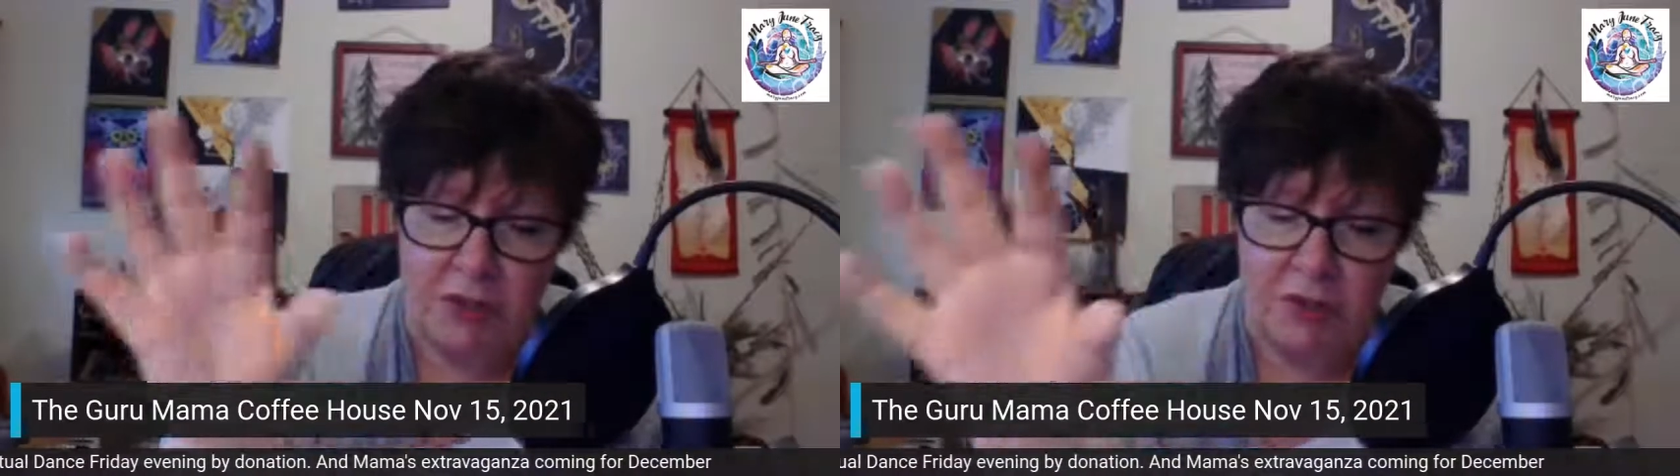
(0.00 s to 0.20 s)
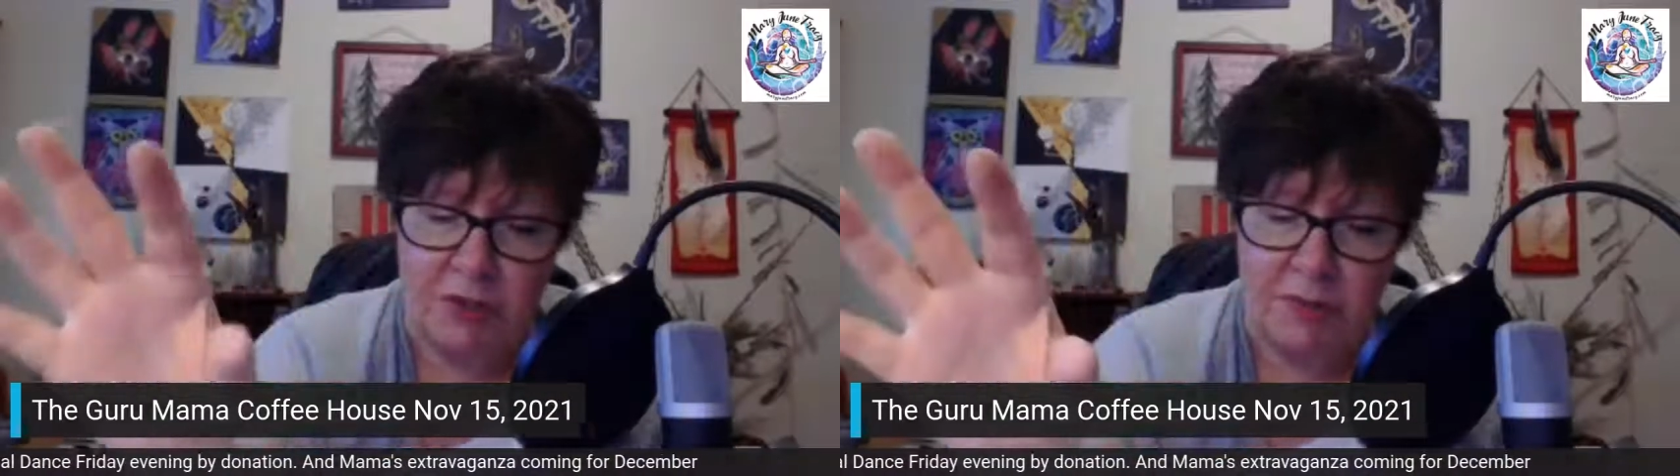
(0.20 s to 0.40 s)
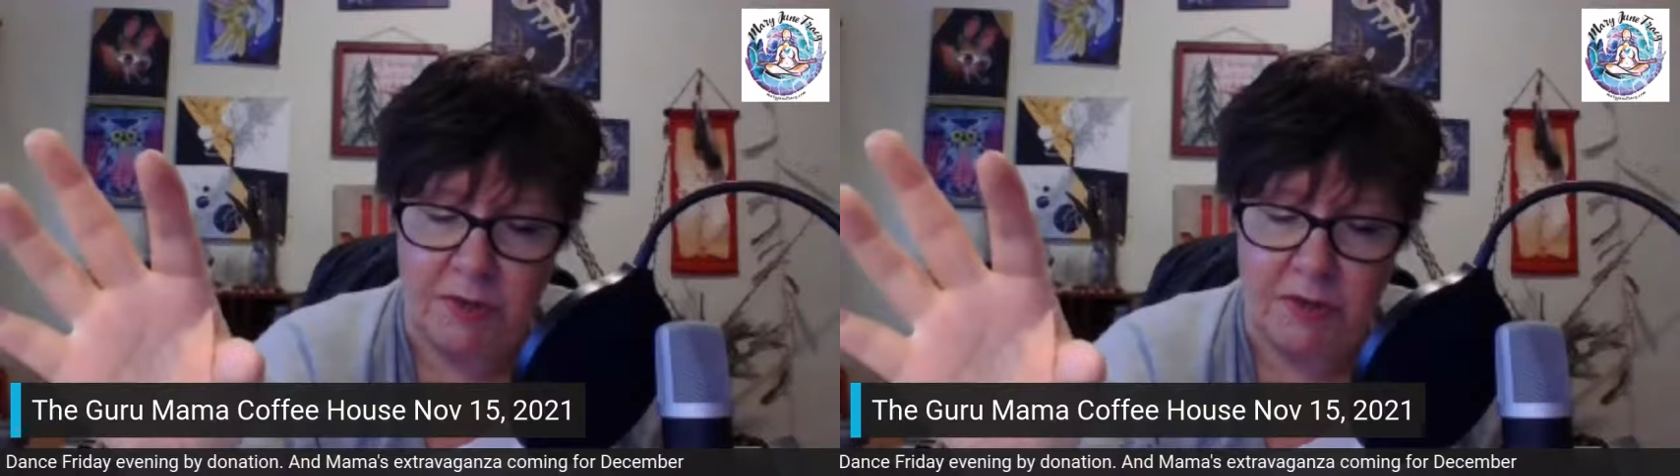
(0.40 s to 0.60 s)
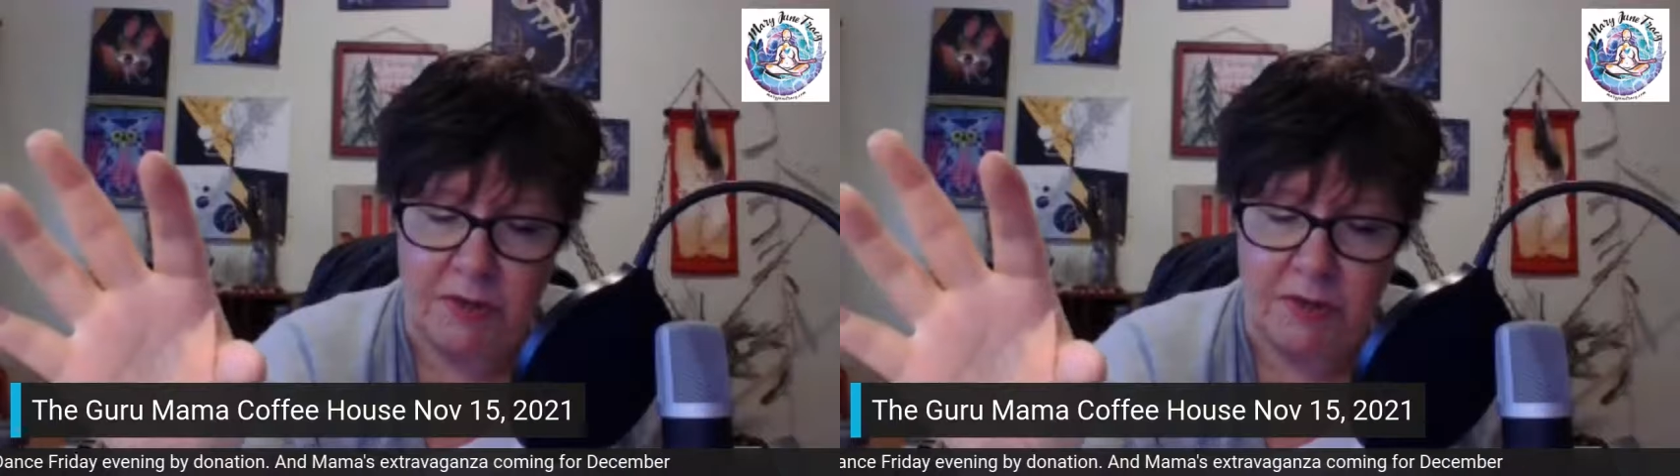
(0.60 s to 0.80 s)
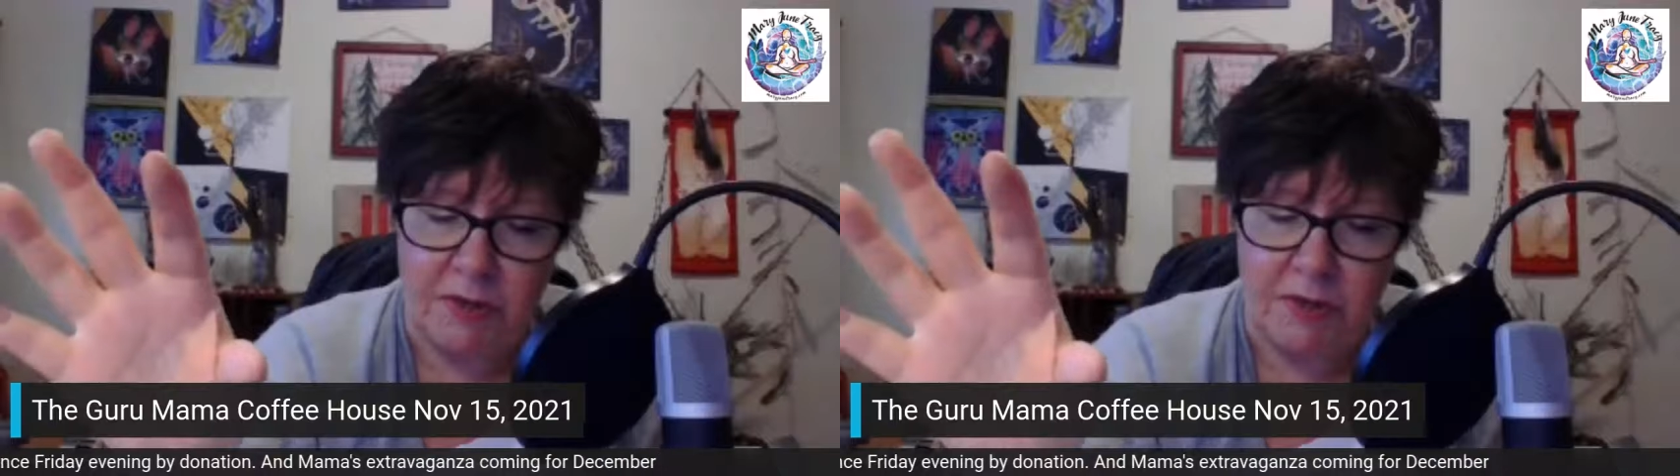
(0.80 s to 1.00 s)
and choose
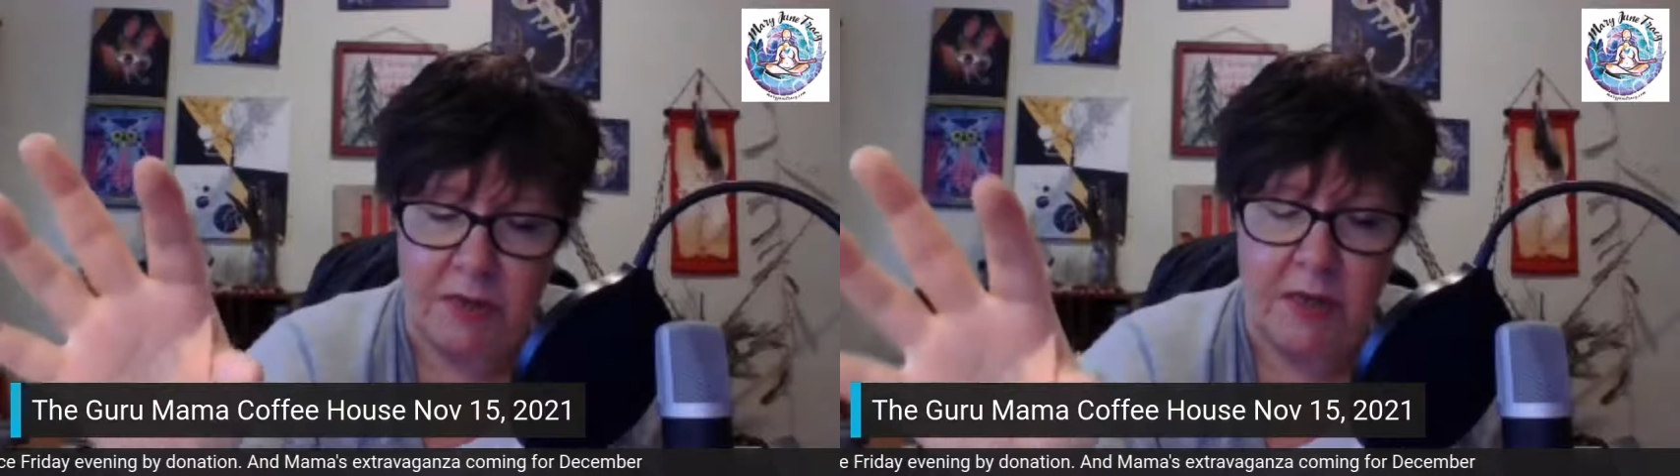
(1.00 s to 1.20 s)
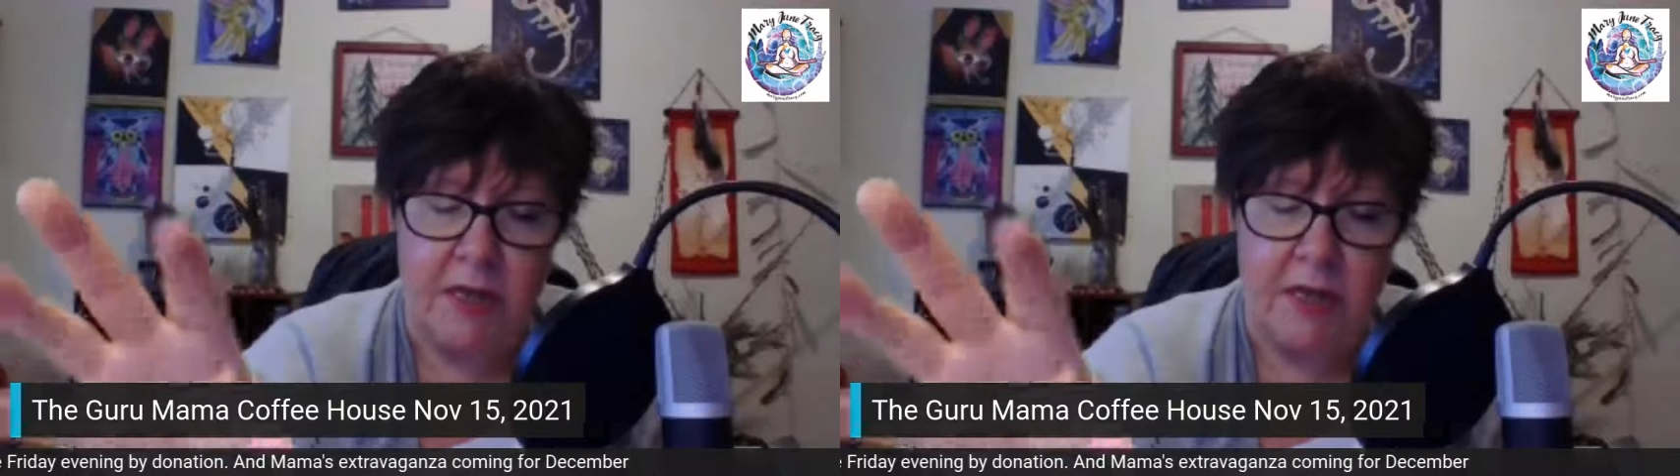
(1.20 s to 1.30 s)
miracles.